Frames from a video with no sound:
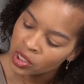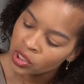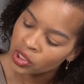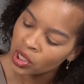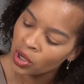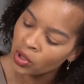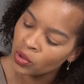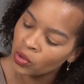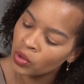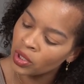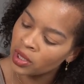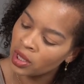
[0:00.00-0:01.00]

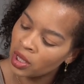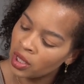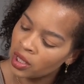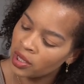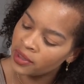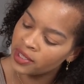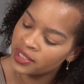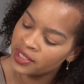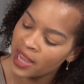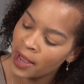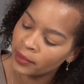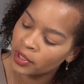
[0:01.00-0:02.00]
So the
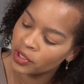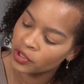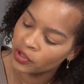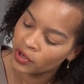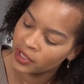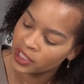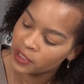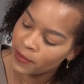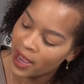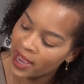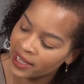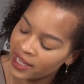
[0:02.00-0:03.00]
snap closure on this
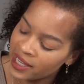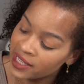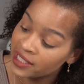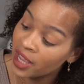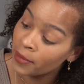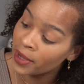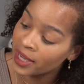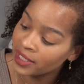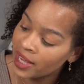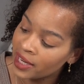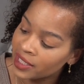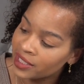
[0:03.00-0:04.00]
bag is a
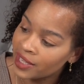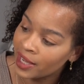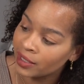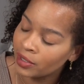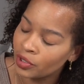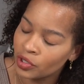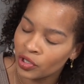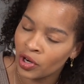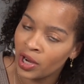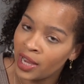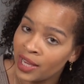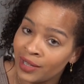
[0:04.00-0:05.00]
magnetic snap
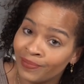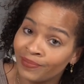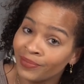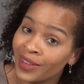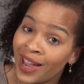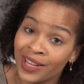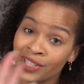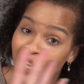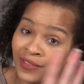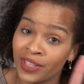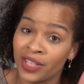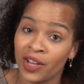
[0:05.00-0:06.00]
closure, and I just
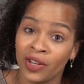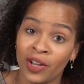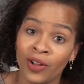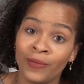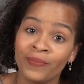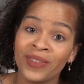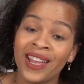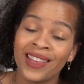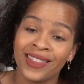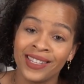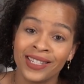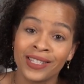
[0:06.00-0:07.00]
have to tell y'all,
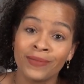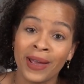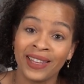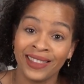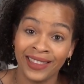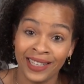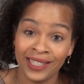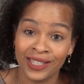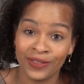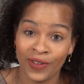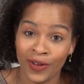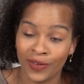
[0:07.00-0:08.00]
this is my
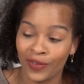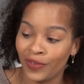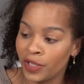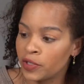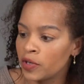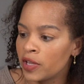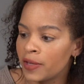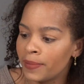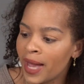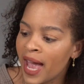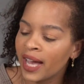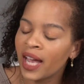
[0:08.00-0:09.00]
least favorite feature of the
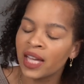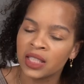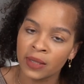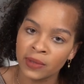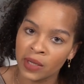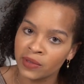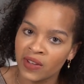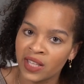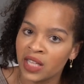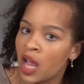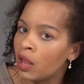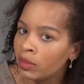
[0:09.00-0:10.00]
bag. I sometimes
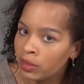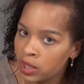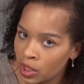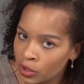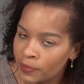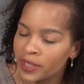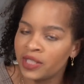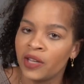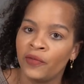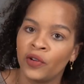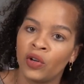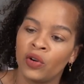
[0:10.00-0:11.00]
find it a little bit
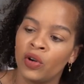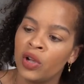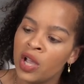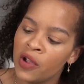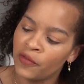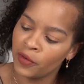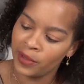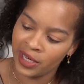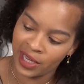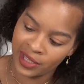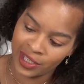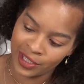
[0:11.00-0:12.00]
difficult for me to
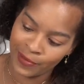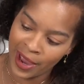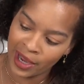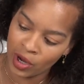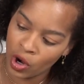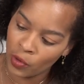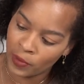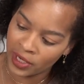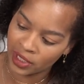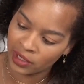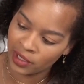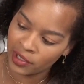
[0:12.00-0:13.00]
get this bag
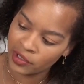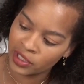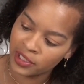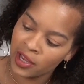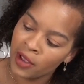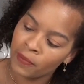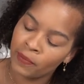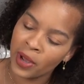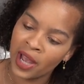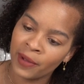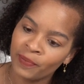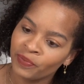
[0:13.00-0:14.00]
open and closed,
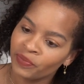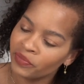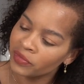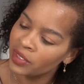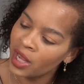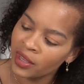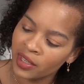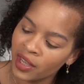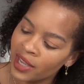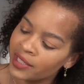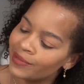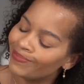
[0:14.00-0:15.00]
but
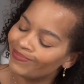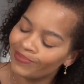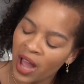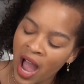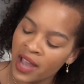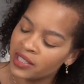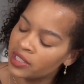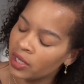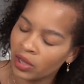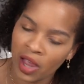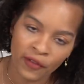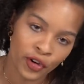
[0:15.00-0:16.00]
nonetheless, I still
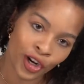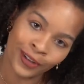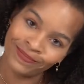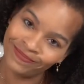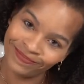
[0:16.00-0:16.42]
love her.